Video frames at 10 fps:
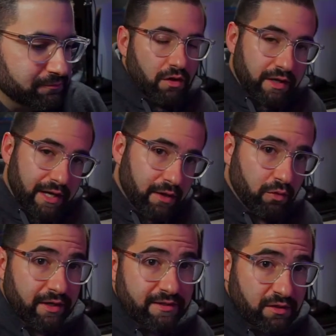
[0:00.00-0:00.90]
Okay,
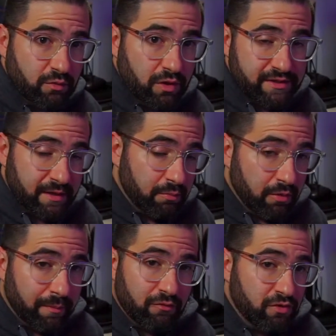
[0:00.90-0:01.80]
what I did was I
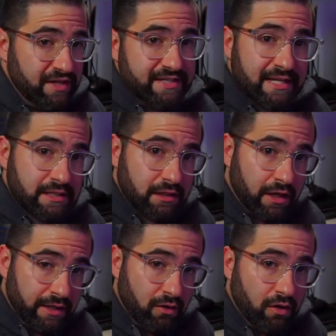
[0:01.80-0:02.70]
put my recessed
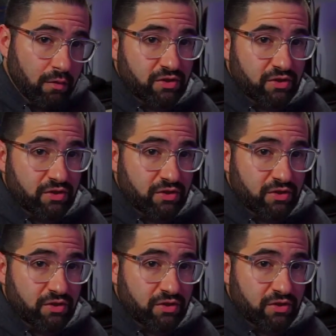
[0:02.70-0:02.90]
lighting on,